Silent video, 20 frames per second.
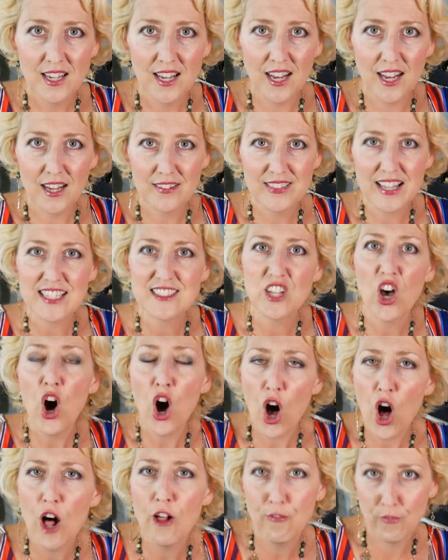Uh, that's a
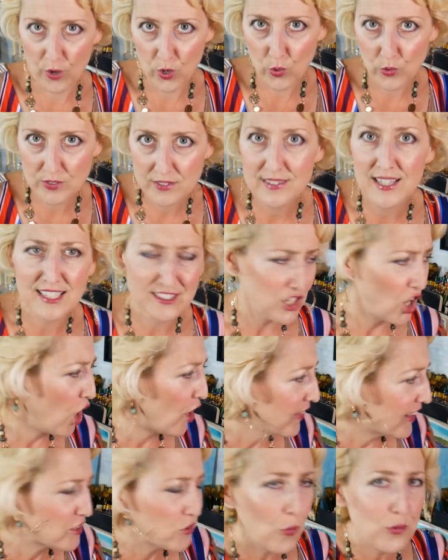haul, folks. That's a
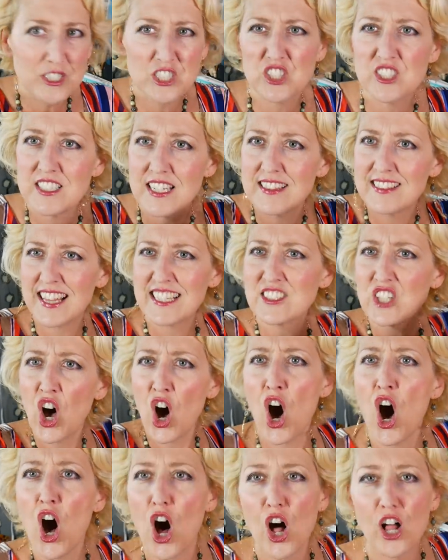haul. That's what we just did. That's a
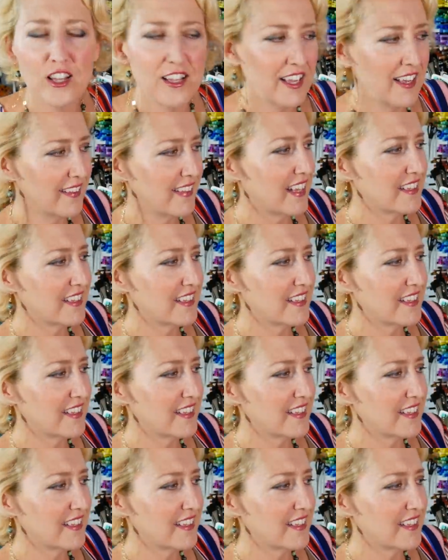haul.